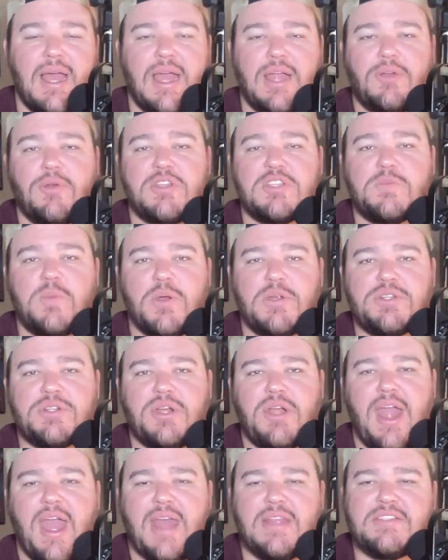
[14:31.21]
Chris
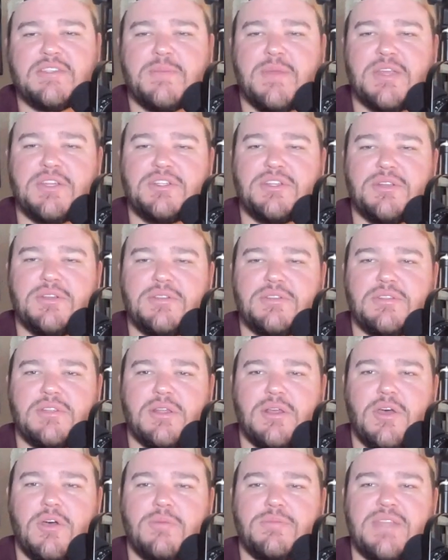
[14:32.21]
Buescher had some issues, the
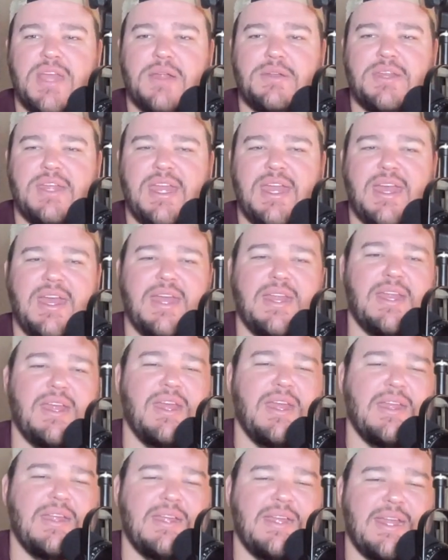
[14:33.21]
hometown kid
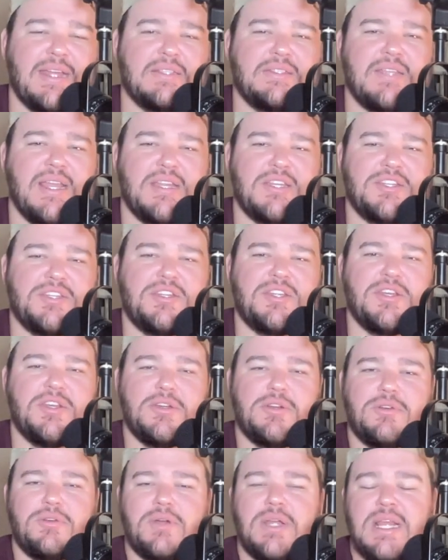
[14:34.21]
in stage
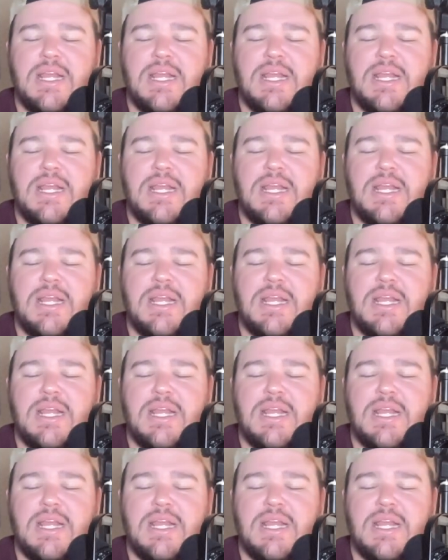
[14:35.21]
2.